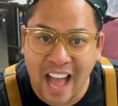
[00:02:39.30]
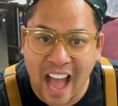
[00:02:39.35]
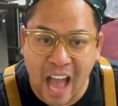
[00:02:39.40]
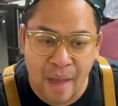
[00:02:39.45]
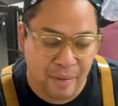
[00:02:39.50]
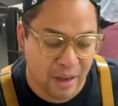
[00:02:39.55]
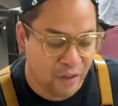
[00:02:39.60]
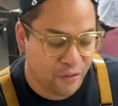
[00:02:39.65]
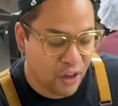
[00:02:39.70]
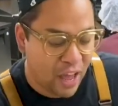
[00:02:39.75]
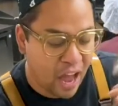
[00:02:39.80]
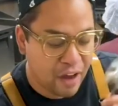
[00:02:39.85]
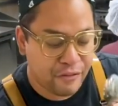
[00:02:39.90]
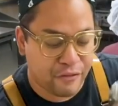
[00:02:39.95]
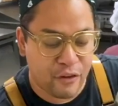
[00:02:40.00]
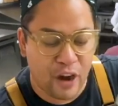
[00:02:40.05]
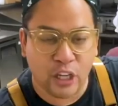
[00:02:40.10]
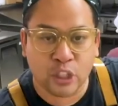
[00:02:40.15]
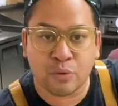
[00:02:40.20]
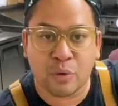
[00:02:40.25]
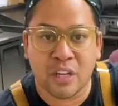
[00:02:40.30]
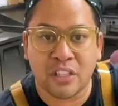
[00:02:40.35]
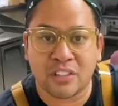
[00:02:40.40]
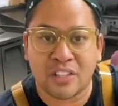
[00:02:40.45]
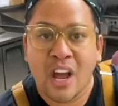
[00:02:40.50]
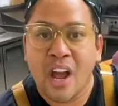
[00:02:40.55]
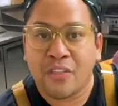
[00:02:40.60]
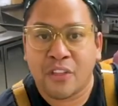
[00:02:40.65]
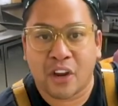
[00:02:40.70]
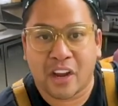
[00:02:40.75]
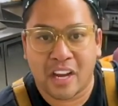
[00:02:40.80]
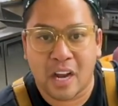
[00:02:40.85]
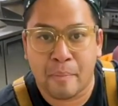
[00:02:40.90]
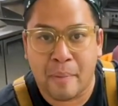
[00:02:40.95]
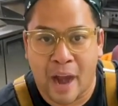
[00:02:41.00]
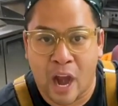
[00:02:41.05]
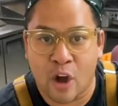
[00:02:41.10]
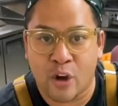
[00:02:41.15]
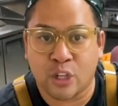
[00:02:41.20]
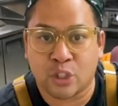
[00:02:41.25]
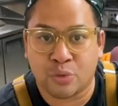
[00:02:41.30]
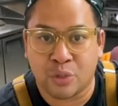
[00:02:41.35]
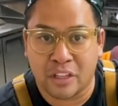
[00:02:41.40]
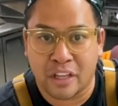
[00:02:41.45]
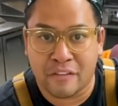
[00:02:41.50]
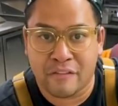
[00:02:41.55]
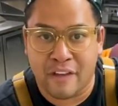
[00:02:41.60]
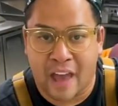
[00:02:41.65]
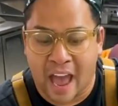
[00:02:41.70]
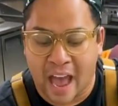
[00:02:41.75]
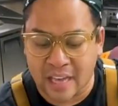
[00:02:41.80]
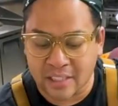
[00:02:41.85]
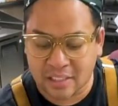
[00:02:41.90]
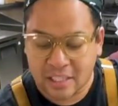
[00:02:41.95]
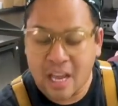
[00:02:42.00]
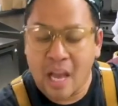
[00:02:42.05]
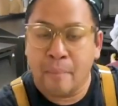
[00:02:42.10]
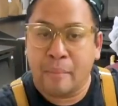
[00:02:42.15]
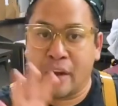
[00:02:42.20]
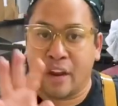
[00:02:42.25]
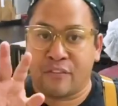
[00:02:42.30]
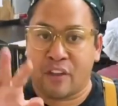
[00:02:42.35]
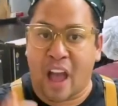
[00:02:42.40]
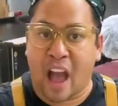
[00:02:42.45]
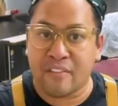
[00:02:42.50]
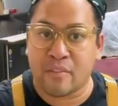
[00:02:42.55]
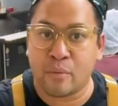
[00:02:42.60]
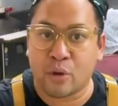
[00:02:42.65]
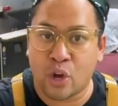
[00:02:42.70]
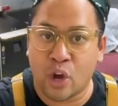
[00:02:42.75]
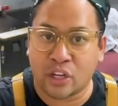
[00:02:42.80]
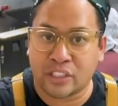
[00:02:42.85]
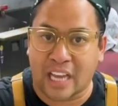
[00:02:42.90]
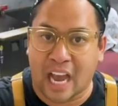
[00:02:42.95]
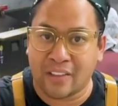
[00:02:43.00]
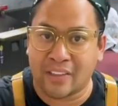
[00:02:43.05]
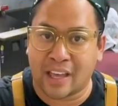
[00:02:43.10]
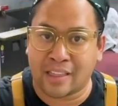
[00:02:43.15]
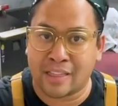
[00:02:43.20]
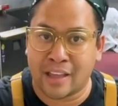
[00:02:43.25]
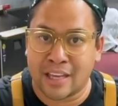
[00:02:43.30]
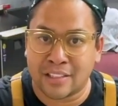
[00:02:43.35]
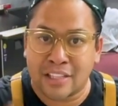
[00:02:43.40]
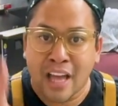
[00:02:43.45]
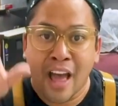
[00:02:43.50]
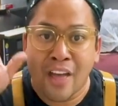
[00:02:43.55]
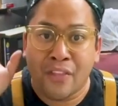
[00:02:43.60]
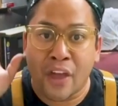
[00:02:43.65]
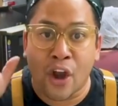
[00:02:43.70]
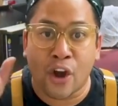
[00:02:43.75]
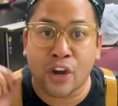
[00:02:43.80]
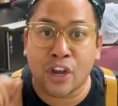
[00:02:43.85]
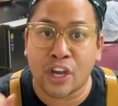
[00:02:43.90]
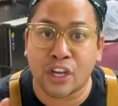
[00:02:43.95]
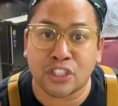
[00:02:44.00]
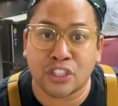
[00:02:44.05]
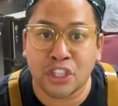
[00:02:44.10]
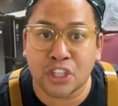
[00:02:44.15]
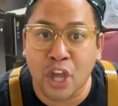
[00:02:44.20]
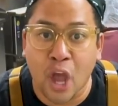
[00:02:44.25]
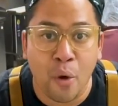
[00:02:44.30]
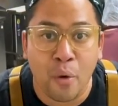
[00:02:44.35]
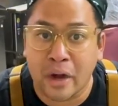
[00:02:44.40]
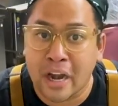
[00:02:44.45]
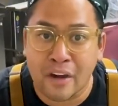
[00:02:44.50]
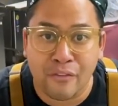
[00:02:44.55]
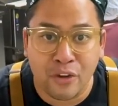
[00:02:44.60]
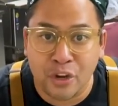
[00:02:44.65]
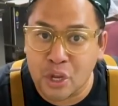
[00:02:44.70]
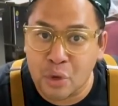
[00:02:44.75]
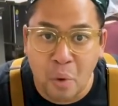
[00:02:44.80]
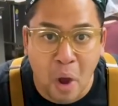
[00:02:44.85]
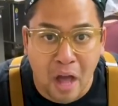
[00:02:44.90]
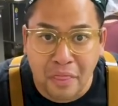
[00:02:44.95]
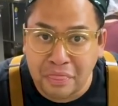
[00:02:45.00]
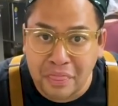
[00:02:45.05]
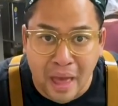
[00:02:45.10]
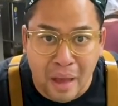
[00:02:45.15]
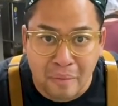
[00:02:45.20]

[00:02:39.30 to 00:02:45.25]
I mean, if you have fresh ones, they're gonna perish really fast, but if you have them cooked down like this, they are good to go whenever you want